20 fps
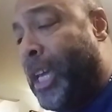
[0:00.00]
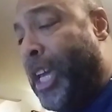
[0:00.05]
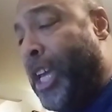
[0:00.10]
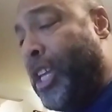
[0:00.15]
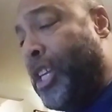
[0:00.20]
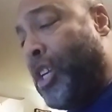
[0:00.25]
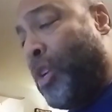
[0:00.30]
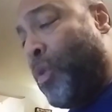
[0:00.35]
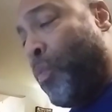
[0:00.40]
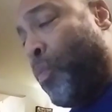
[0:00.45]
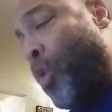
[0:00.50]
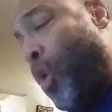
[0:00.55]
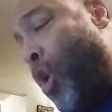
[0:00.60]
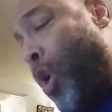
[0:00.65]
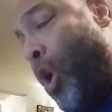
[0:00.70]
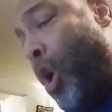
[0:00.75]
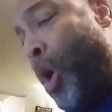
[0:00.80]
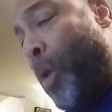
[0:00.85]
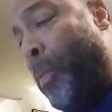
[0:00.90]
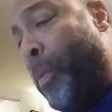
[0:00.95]
in your
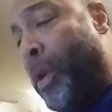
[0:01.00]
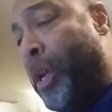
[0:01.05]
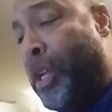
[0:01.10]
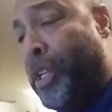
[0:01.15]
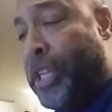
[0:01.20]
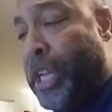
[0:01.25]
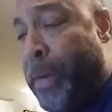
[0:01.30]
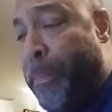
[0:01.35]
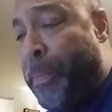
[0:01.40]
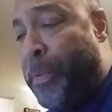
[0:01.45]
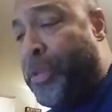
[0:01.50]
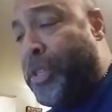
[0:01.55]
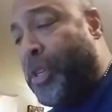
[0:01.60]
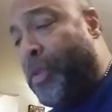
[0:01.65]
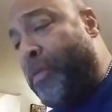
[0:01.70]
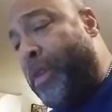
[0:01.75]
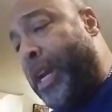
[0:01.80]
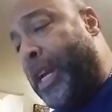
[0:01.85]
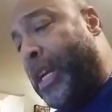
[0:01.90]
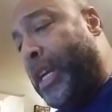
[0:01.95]
warm
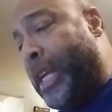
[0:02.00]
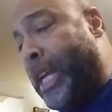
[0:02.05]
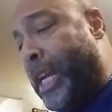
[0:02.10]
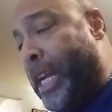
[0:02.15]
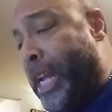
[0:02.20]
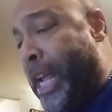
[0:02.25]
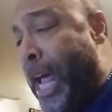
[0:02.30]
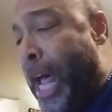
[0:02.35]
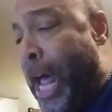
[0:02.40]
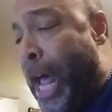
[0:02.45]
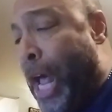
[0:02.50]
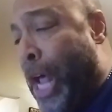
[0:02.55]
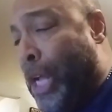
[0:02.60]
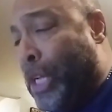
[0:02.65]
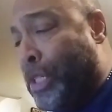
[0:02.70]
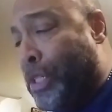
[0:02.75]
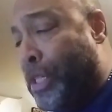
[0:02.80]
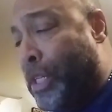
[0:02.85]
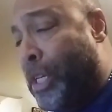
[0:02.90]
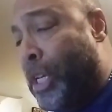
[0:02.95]
temperature regulated
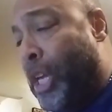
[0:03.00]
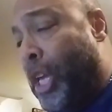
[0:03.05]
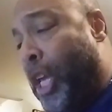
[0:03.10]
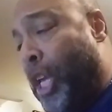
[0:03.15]
house,